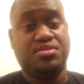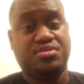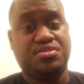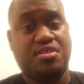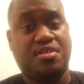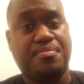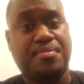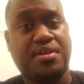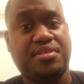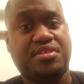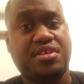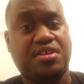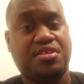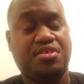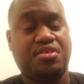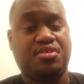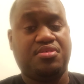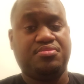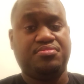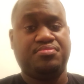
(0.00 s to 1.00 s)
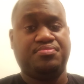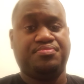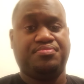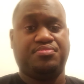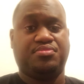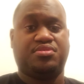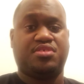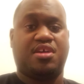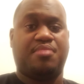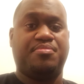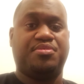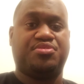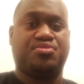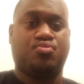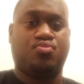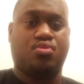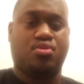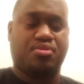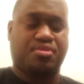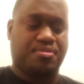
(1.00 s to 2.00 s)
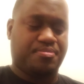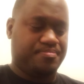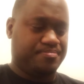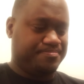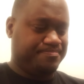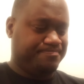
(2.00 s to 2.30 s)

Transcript: Sorry about that, y'all. Just got me some water.